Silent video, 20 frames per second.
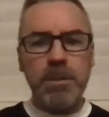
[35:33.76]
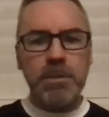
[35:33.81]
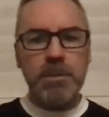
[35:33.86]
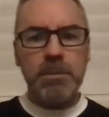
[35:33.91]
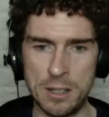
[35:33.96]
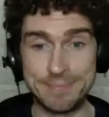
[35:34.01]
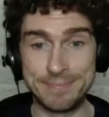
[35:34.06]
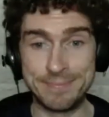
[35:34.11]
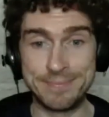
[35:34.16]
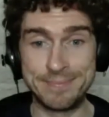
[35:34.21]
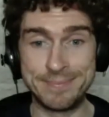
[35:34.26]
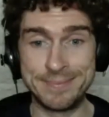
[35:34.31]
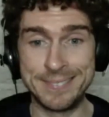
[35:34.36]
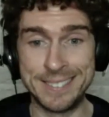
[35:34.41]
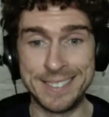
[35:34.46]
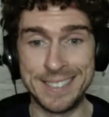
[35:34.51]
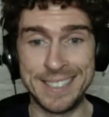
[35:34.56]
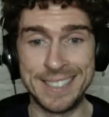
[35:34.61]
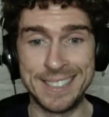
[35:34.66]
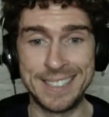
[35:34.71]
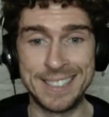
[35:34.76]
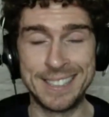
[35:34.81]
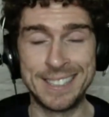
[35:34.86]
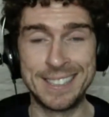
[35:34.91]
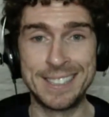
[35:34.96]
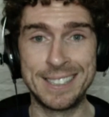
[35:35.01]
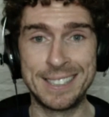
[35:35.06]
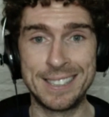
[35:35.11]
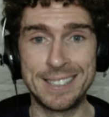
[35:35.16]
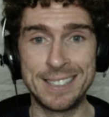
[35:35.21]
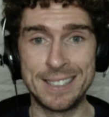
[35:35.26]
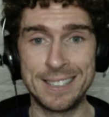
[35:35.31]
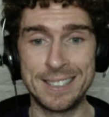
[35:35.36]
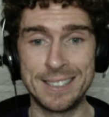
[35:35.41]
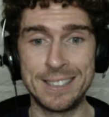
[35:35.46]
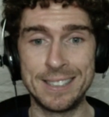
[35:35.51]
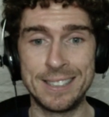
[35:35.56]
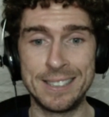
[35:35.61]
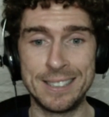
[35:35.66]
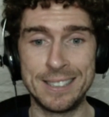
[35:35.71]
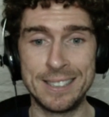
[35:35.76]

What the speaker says: won. He's the winner.